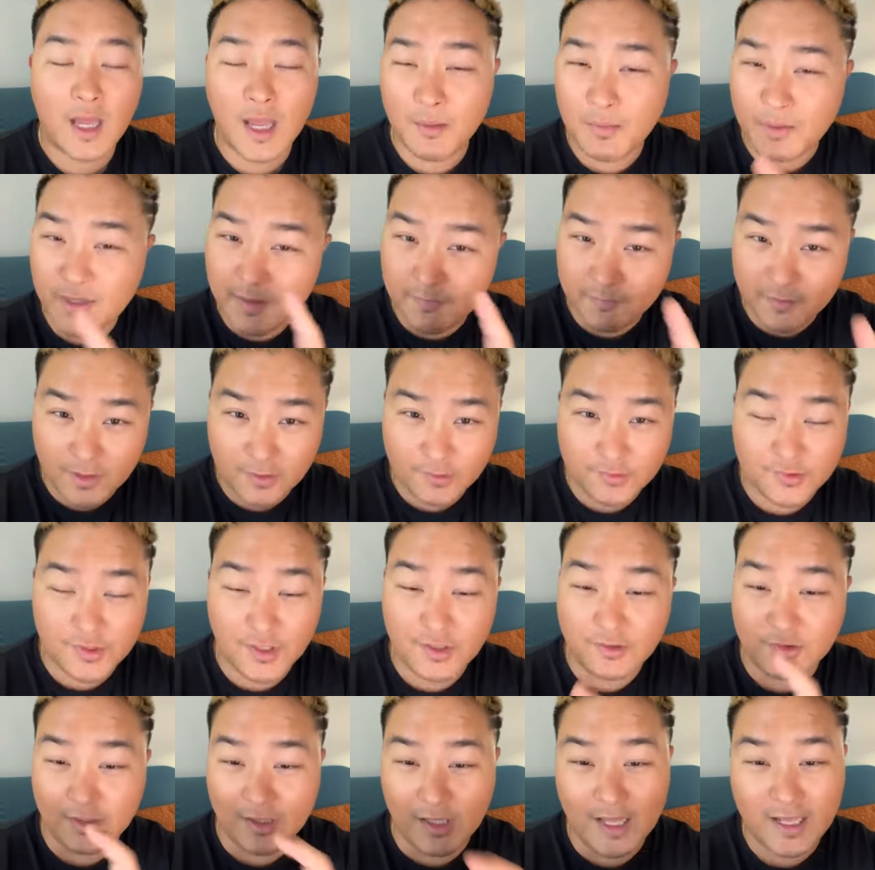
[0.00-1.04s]
I believe in this
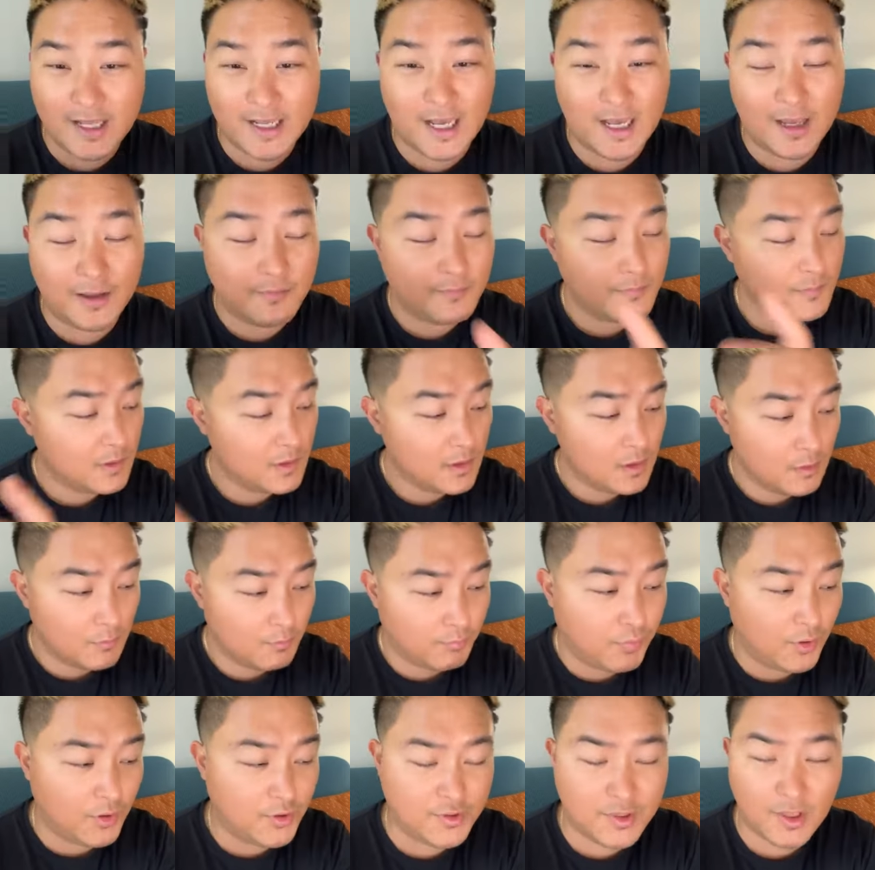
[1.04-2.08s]
season, like I
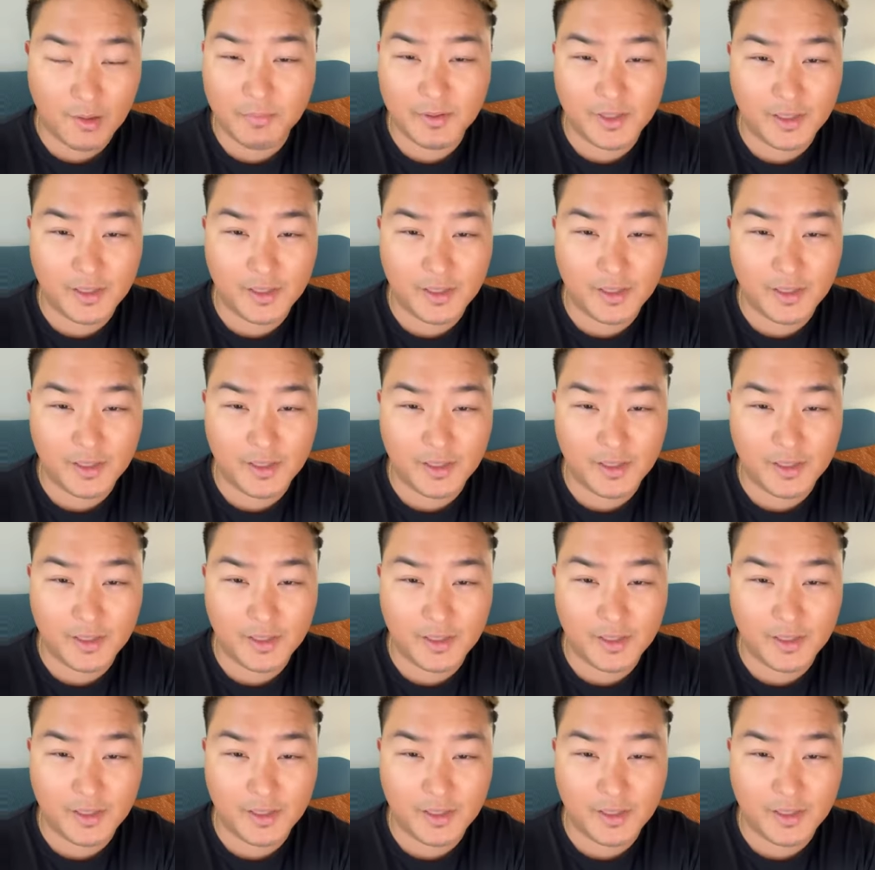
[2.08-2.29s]
preached,